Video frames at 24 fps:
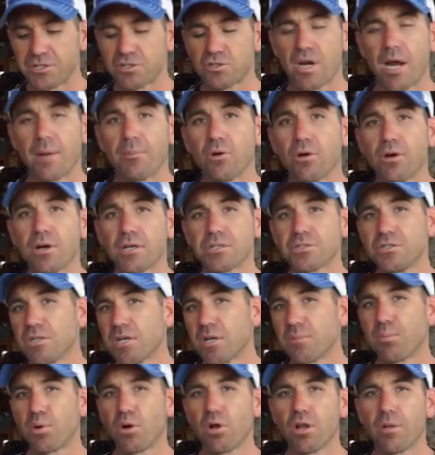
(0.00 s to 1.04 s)
treble hooks, you
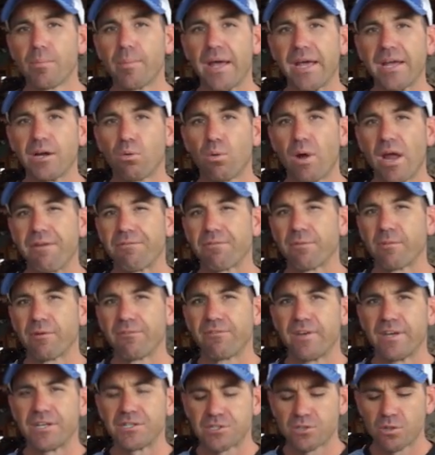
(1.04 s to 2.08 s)
can pull a bait away from a fish.